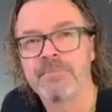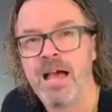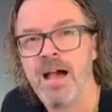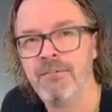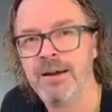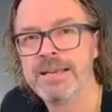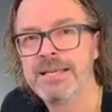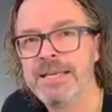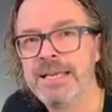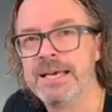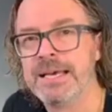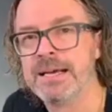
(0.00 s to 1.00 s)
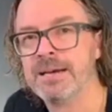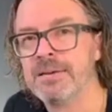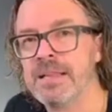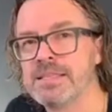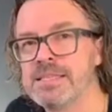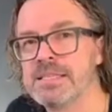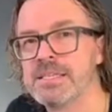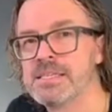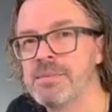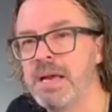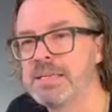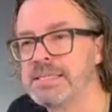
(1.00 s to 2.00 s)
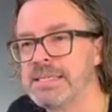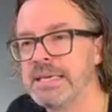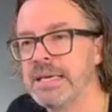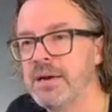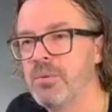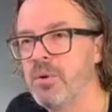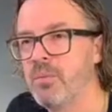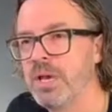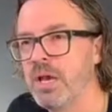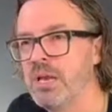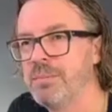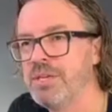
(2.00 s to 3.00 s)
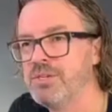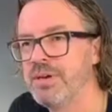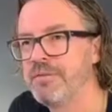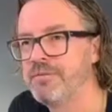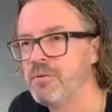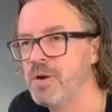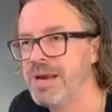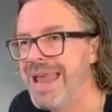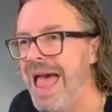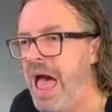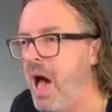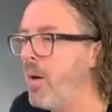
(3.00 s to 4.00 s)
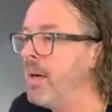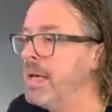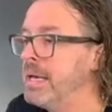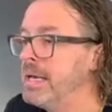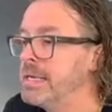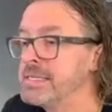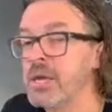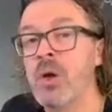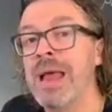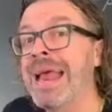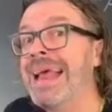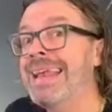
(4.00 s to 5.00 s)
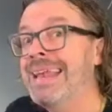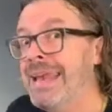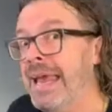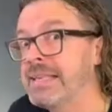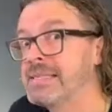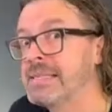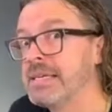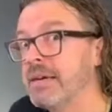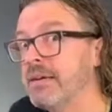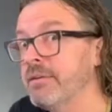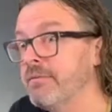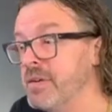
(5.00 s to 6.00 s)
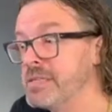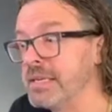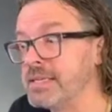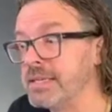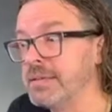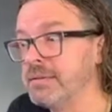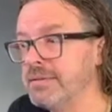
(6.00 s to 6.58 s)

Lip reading: I reckon it's just about what we're going to be doing for now. So next visit,